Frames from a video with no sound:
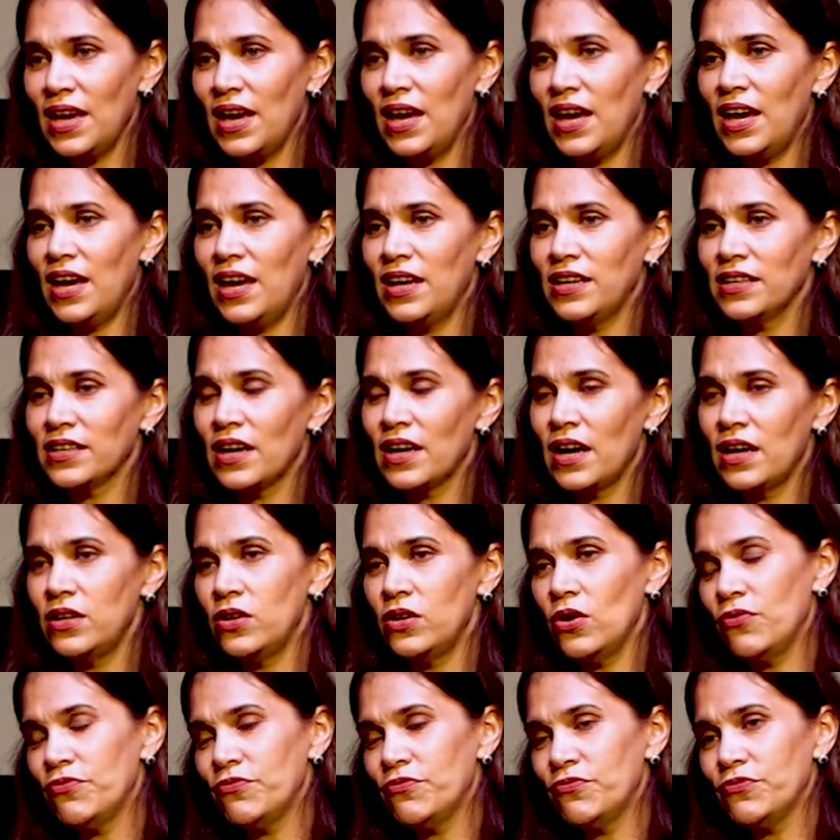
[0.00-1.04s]
and
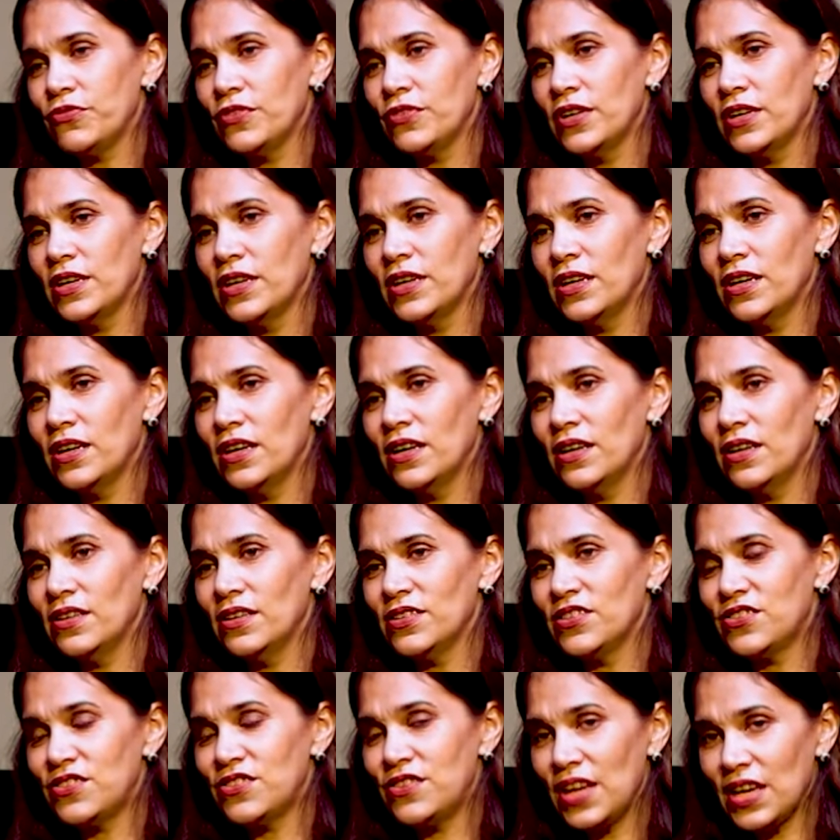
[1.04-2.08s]
kind
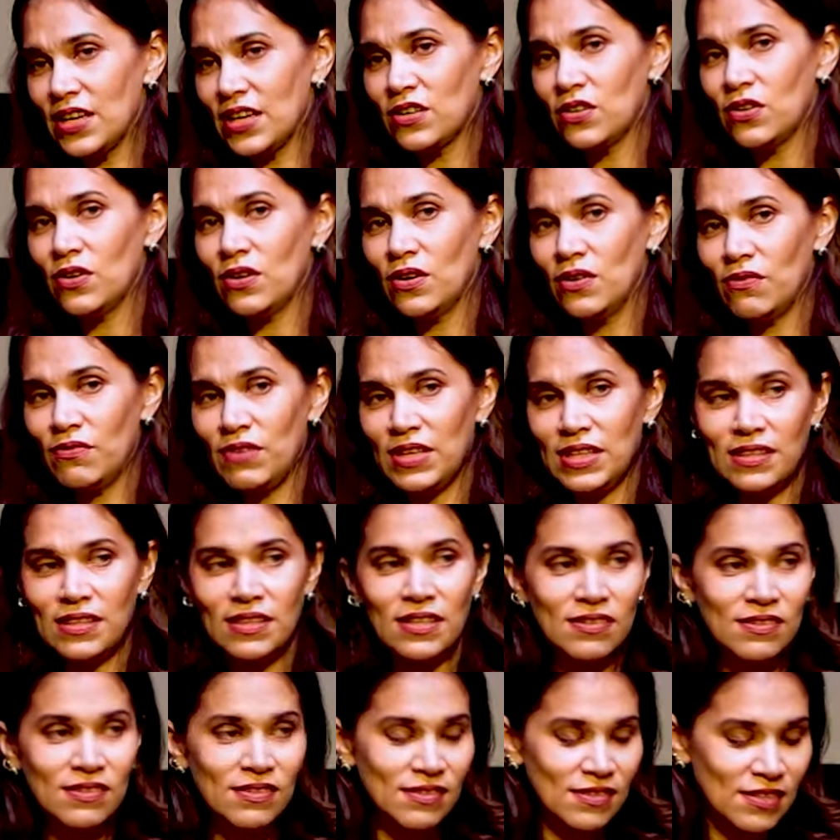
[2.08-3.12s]
of strict
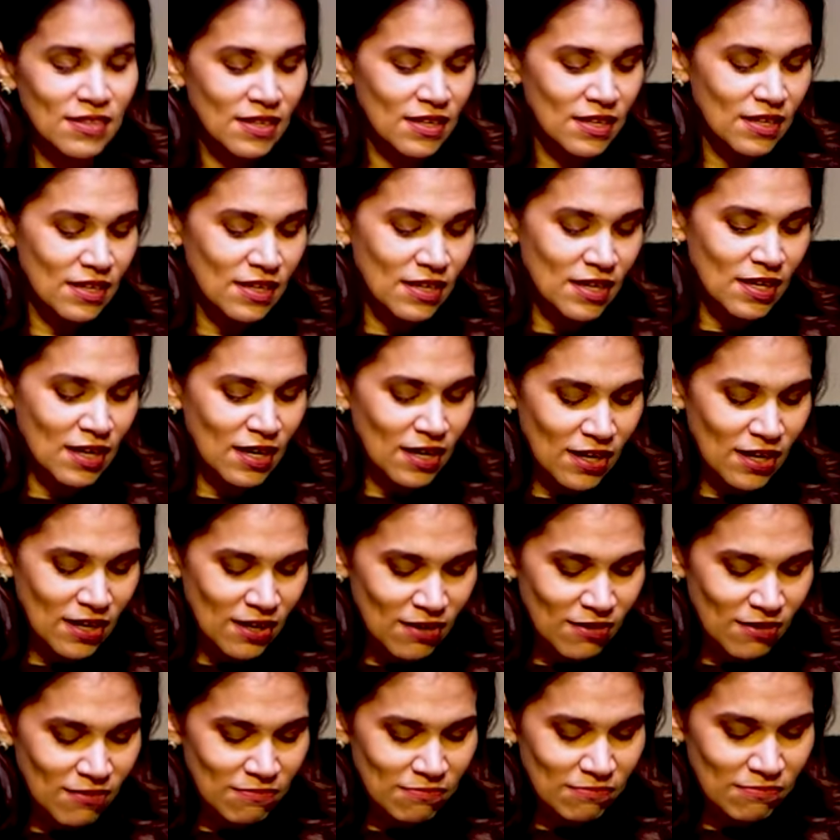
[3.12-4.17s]
with this
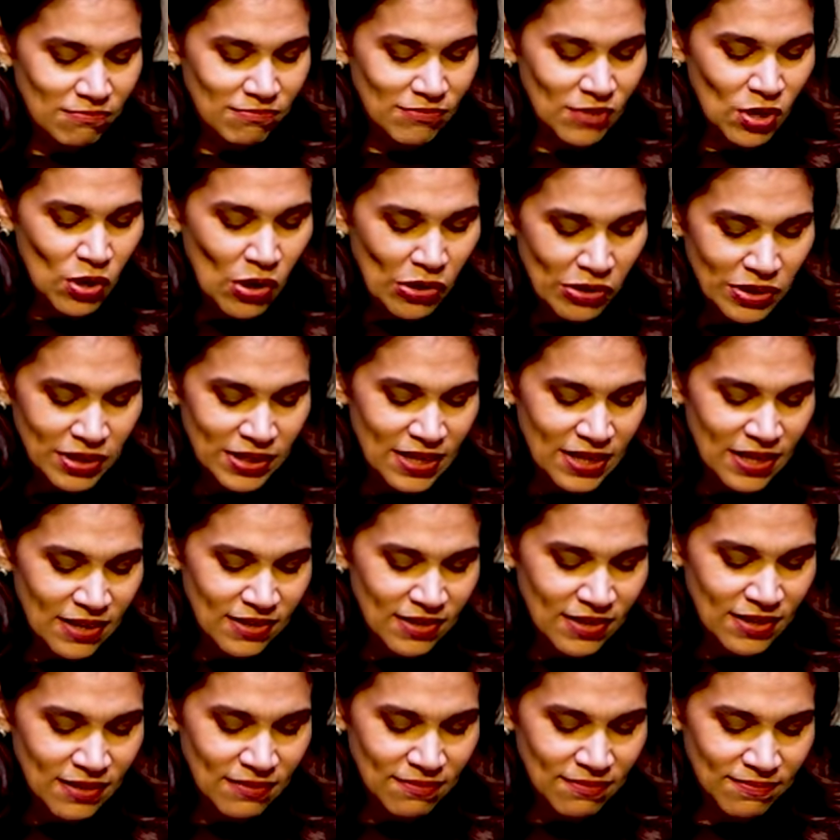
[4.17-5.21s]

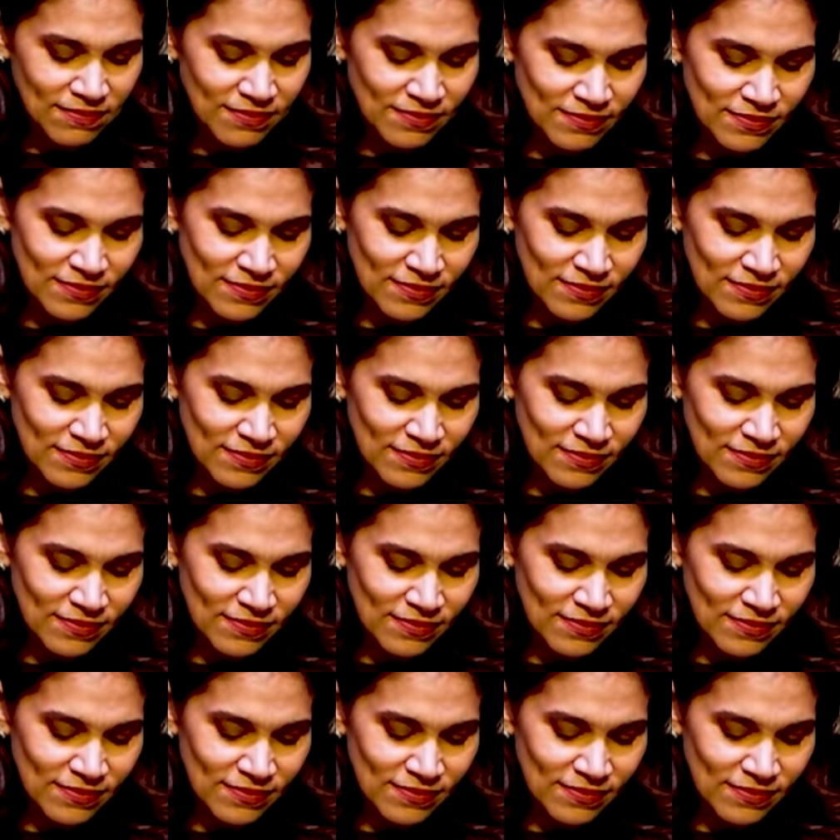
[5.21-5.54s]
congregation,